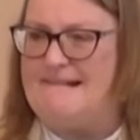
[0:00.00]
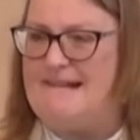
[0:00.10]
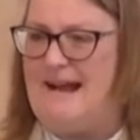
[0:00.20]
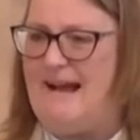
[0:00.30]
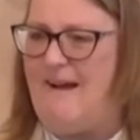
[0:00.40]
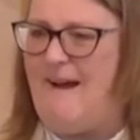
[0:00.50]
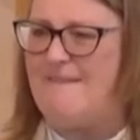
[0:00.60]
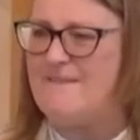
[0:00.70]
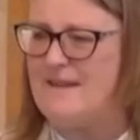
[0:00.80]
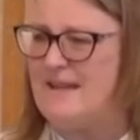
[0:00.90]
I
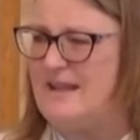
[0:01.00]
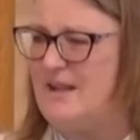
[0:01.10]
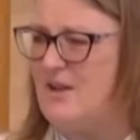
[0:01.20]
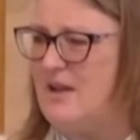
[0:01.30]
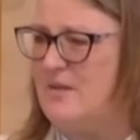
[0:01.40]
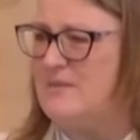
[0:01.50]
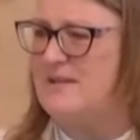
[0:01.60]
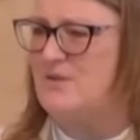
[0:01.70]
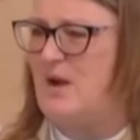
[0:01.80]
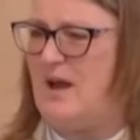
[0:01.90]
often hear him
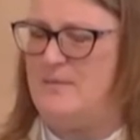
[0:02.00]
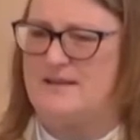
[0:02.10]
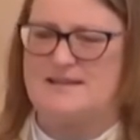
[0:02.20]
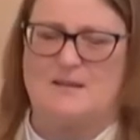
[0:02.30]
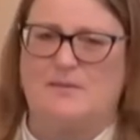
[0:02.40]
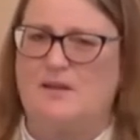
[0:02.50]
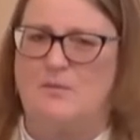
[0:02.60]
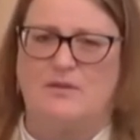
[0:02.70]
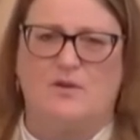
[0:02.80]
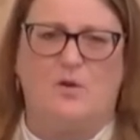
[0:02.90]
described as somebody
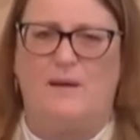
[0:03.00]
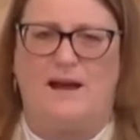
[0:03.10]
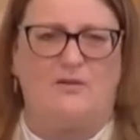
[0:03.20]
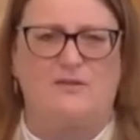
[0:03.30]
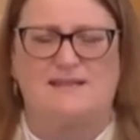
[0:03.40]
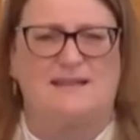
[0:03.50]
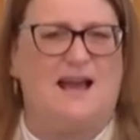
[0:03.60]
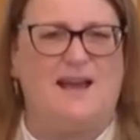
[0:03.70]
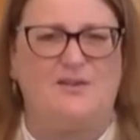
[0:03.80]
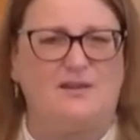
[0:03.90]
with no boundaries, and
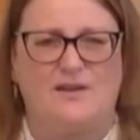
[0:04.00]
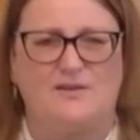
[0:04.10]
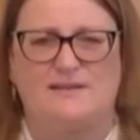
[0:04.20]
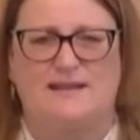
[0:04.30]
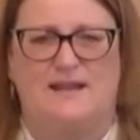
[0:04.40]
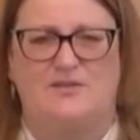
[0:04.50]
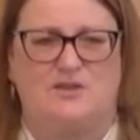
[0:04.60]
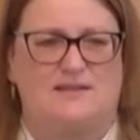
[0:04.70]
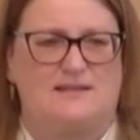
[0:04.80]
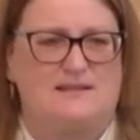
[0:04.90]
I don't understand
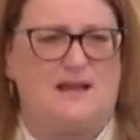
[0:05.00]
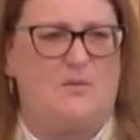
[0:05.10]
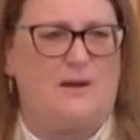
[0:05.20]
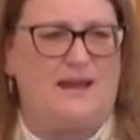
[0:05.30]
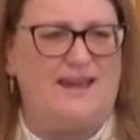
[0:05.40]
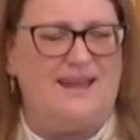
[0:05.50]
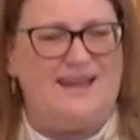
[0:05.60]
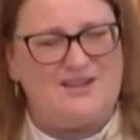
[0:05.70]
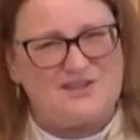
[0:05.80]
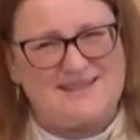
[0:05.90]
Jesus that way.
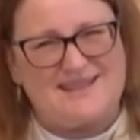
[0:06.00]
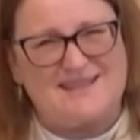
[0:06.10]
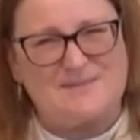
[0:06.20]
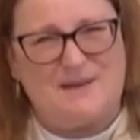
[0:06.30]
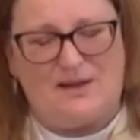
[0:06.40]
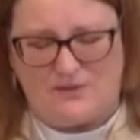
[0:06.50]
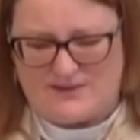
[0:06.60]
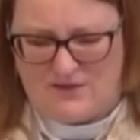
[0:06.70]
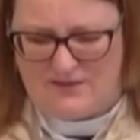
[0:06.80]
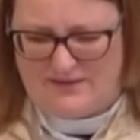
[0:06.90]
It's just that his boundaries
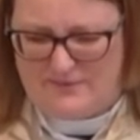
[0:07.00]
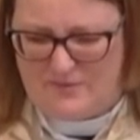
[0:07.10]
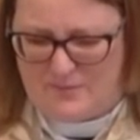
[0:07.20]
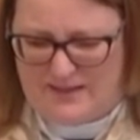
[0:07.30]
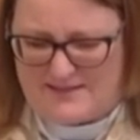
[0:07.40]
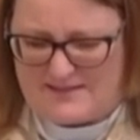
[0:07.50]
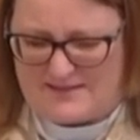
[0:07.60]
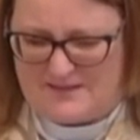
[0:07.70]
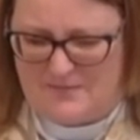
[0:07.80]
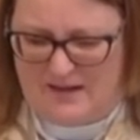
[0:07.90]
are in different places
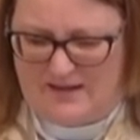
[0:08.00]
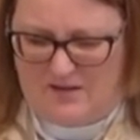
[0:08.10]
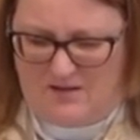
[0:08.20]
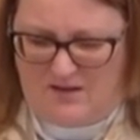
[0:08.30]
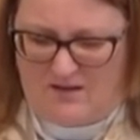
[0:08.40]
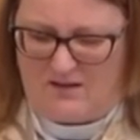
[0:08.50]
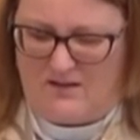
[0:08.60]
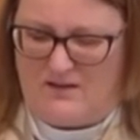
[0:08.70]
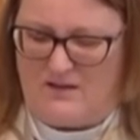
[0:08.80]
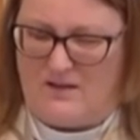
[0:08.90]
than mine are.
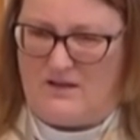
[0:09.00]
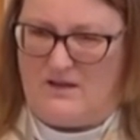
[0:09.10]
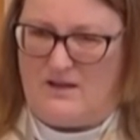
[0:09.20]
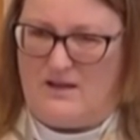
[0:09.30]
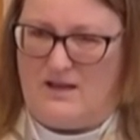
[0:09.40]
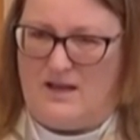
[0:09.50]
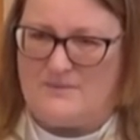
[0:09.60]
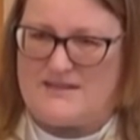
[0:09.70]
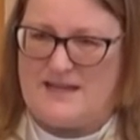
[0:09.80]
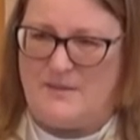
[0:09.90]
I'm
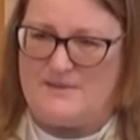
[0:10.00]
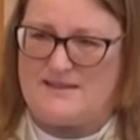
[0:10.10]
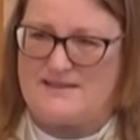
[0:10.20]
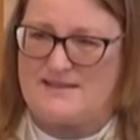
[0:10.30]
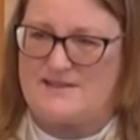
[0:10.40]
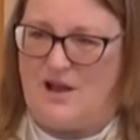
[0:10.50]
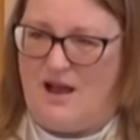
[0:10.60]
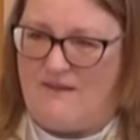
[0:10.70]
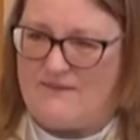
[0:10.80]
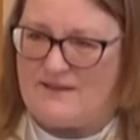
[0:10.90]
tempted to
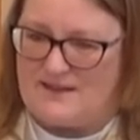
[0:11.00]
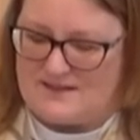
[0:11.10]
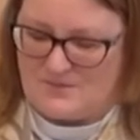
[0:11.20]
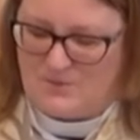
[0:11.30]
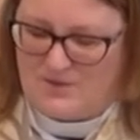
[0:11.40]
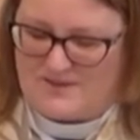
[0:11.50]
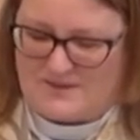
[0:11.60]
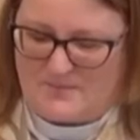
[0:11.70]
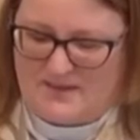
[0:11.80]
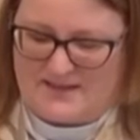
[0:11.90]
soften his words a
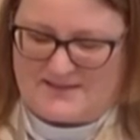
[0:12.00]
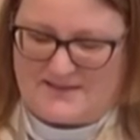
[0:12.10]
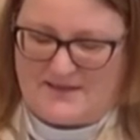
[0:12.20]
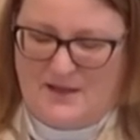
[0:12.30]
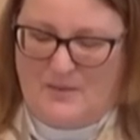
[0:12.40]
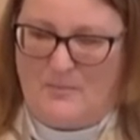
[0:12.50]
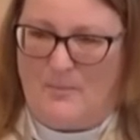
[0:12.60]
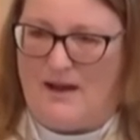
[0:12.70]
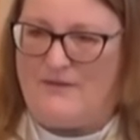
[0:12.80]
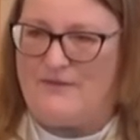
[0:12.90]
bit, to
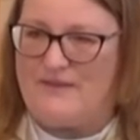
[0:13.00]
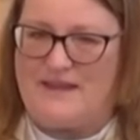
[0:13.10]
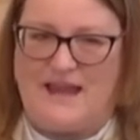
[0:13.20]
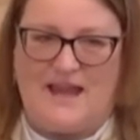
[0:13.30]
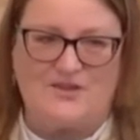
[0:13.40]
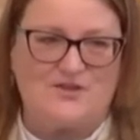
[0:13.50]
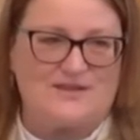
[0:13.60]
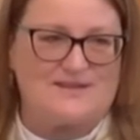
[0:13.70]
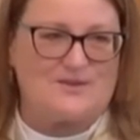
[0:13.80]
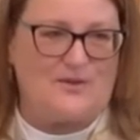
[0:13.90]
buff the
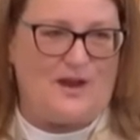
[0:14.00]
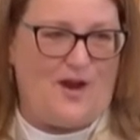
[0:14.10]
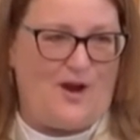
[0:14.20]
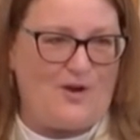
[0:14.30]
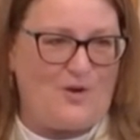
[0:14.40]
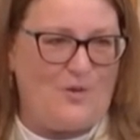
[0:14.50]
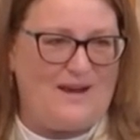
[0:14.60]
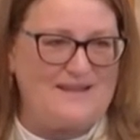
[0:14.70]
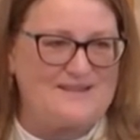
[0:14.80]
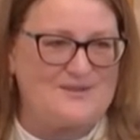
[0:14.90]
edges so they aren't
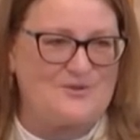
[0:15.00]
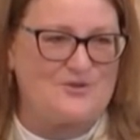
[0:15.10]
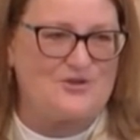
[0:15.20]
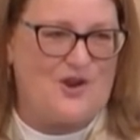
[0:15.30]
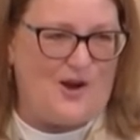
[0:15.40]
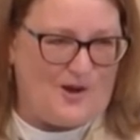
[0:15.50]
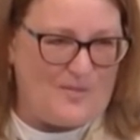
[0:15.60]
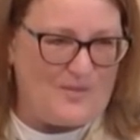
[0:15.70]
quite so sharp.